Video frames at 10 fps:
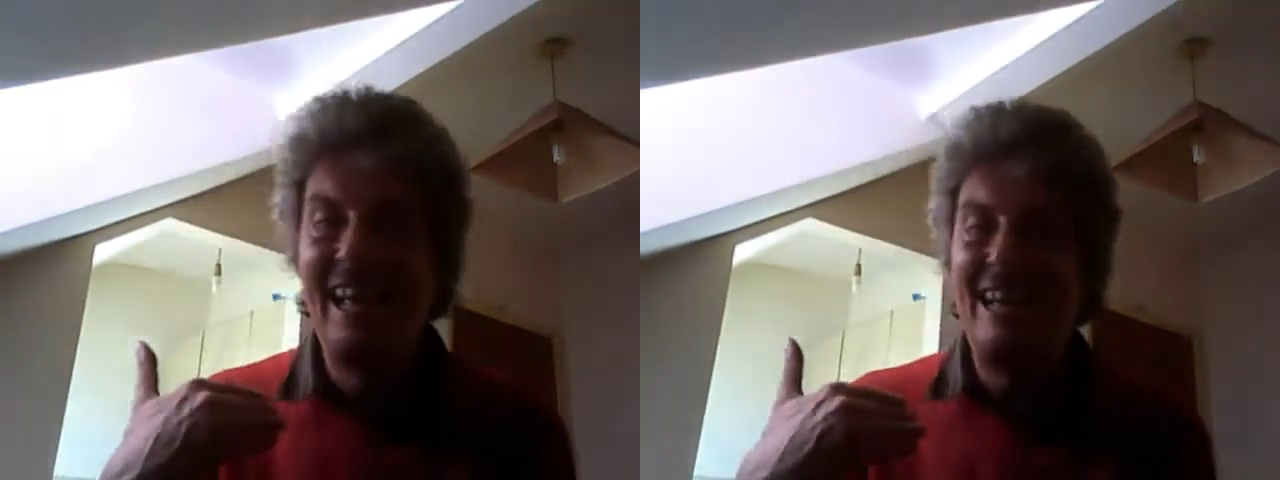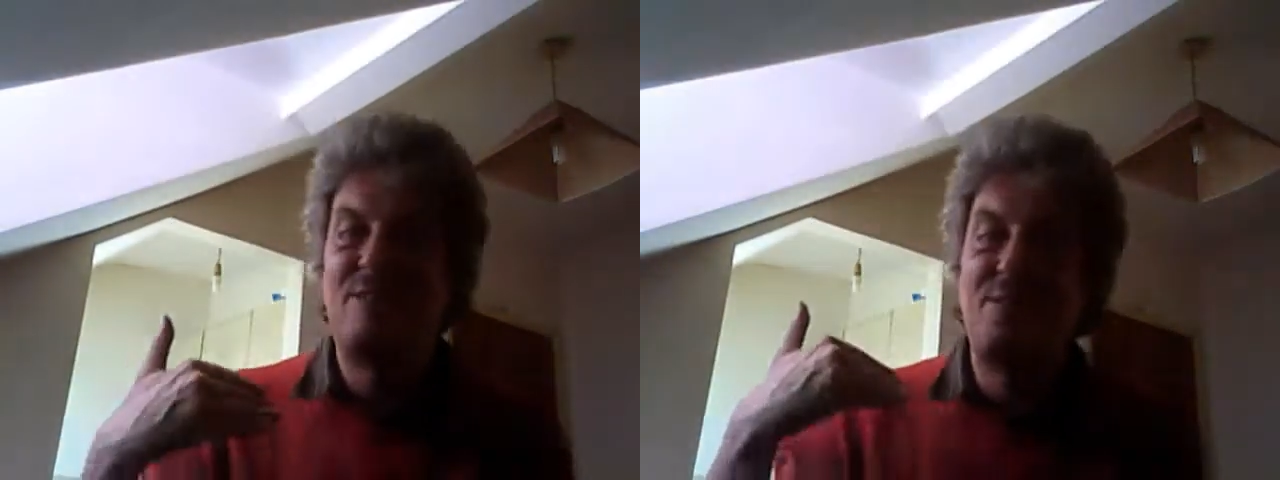
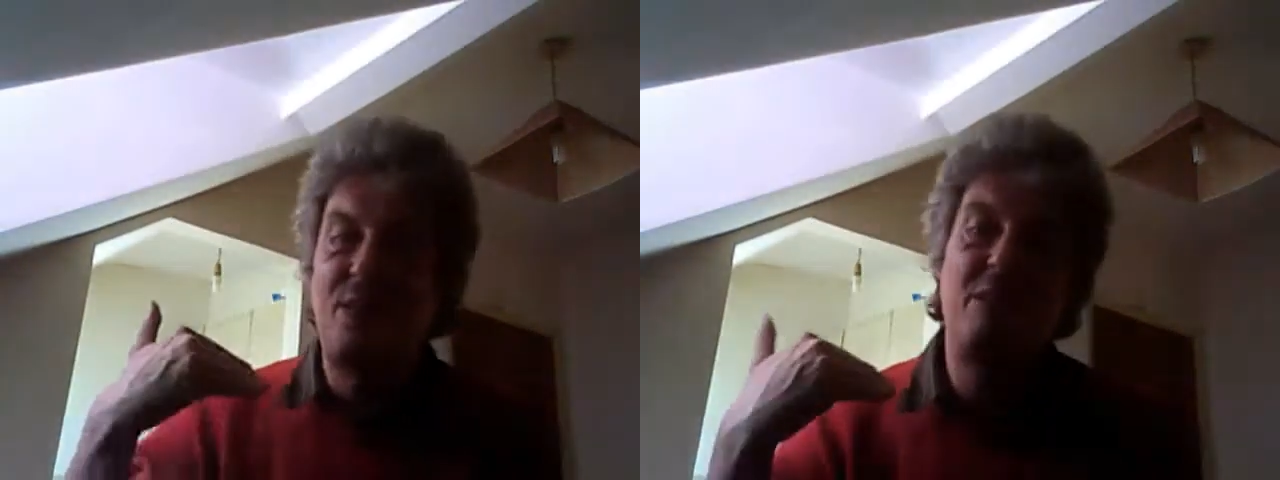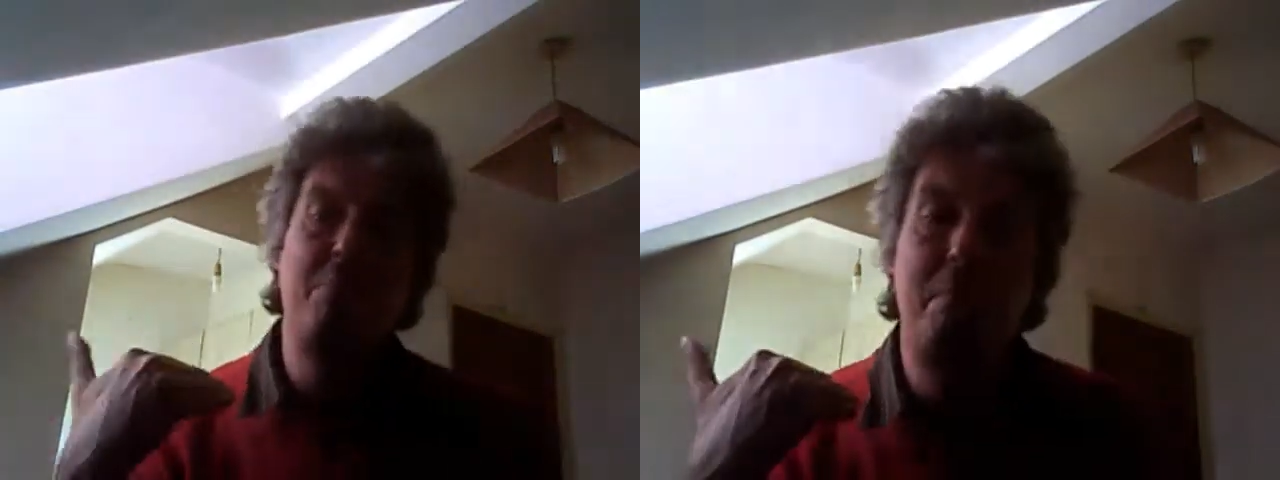It's
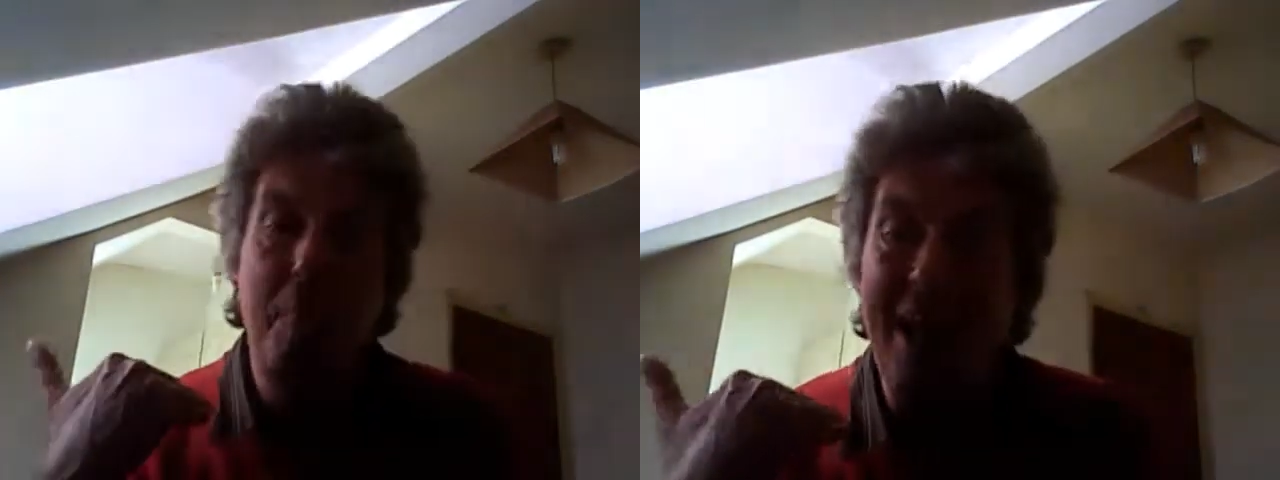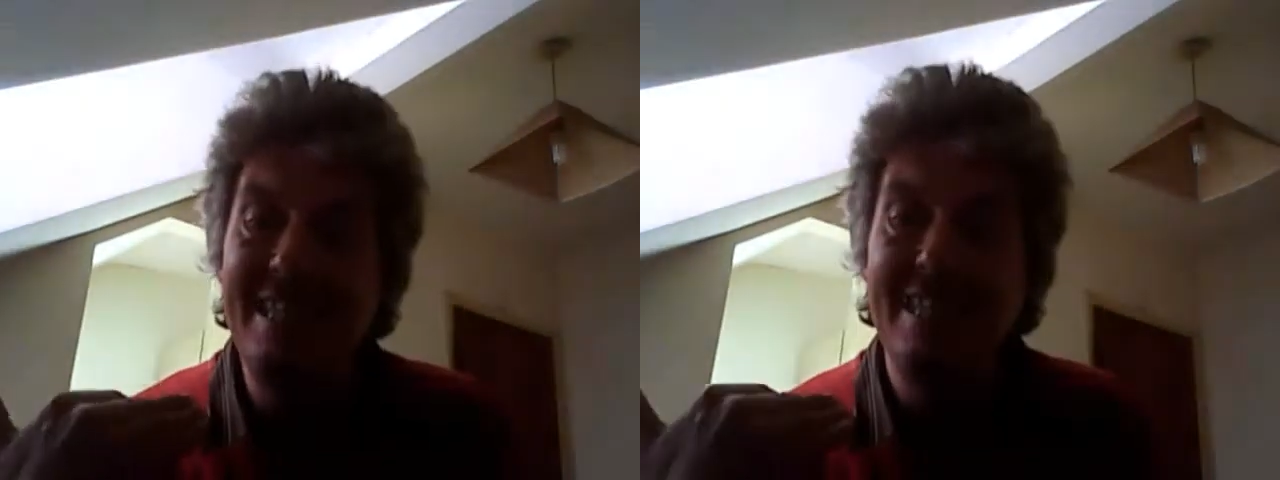very
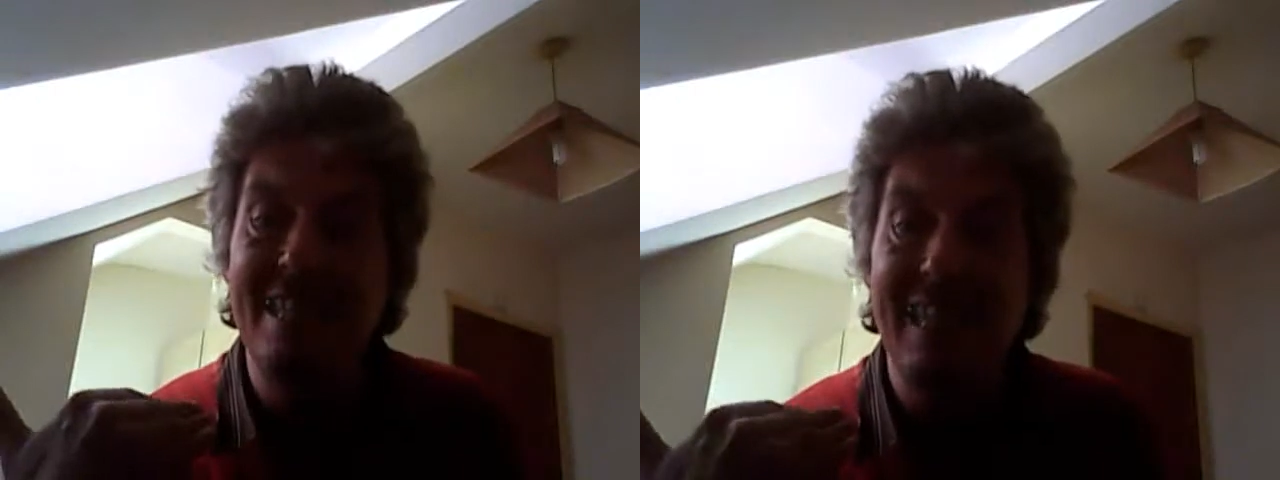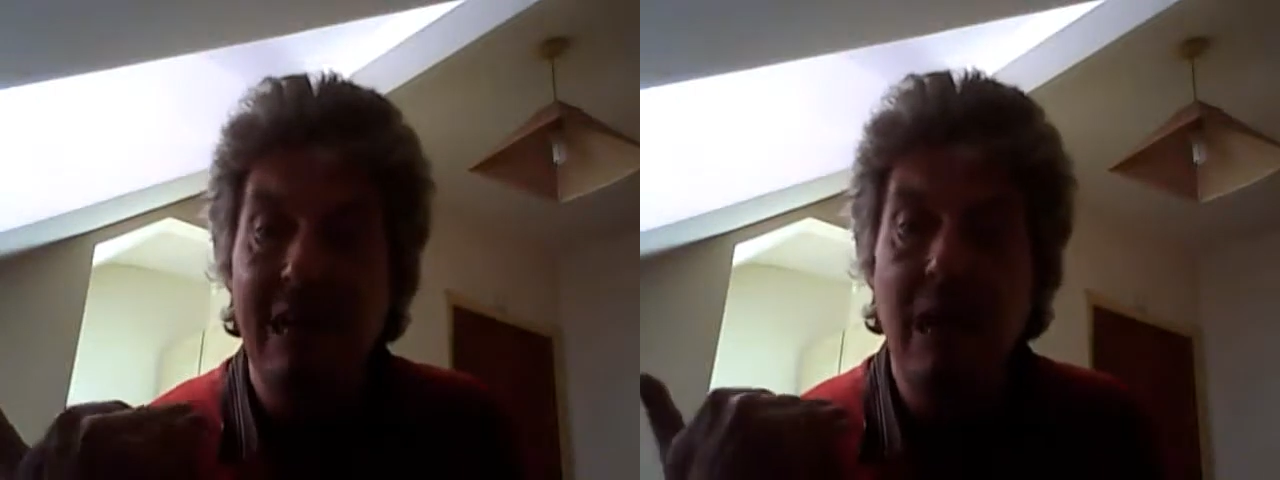
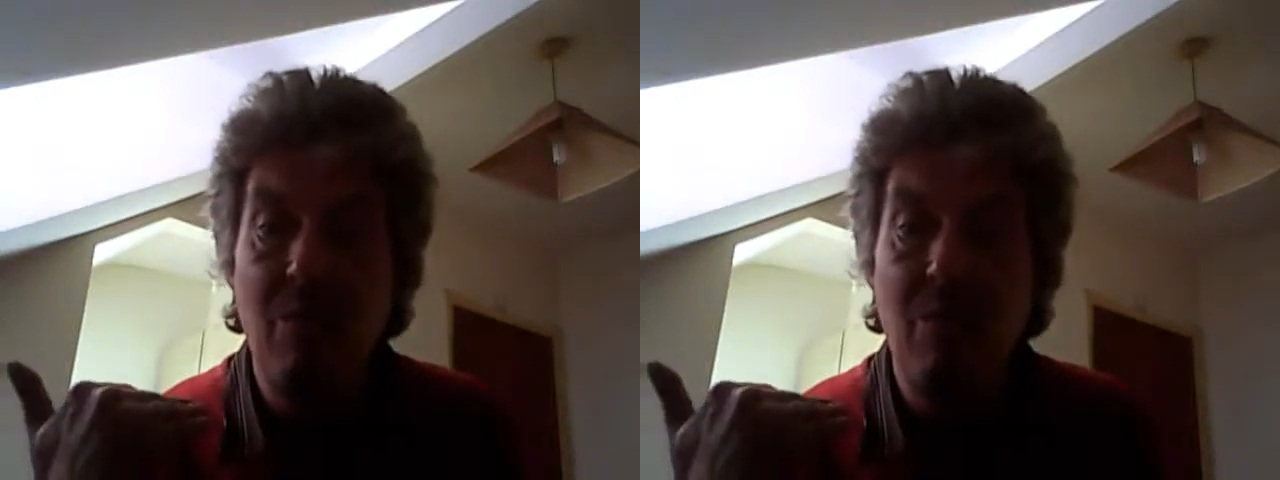basic